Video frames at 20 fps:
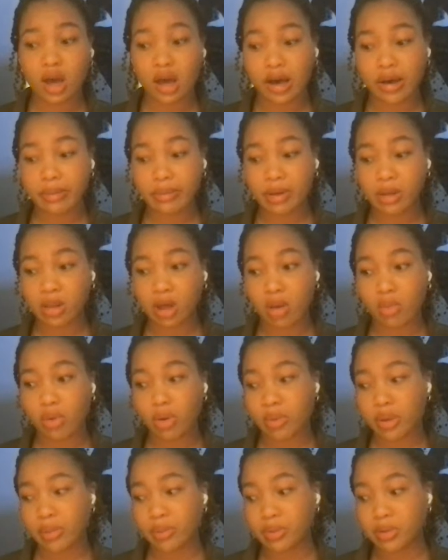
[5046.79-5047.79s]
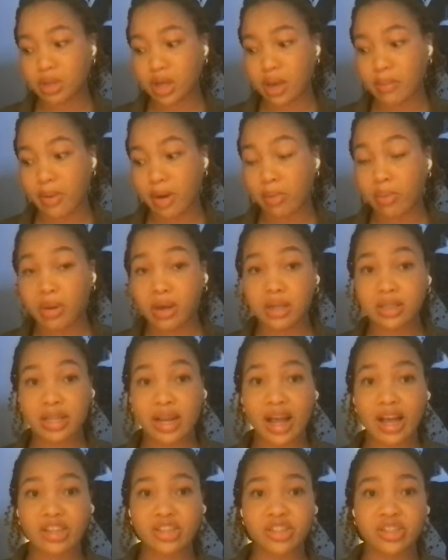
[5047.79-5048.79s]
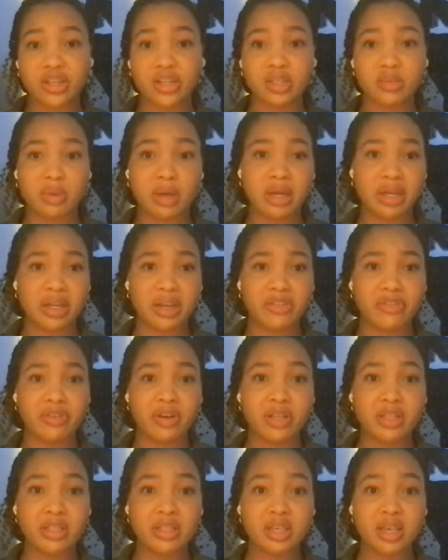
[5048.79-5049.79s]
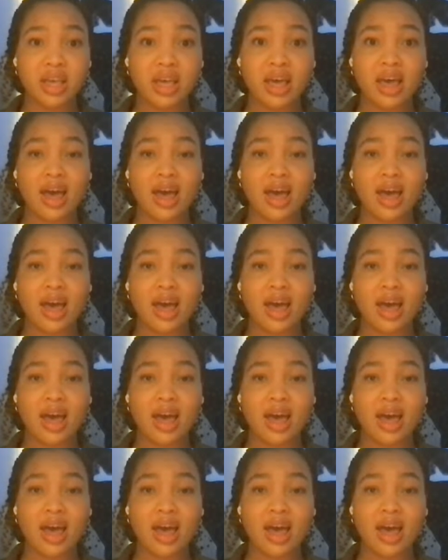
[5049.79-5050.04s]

um, a lot more people to come out because it actually does make a difference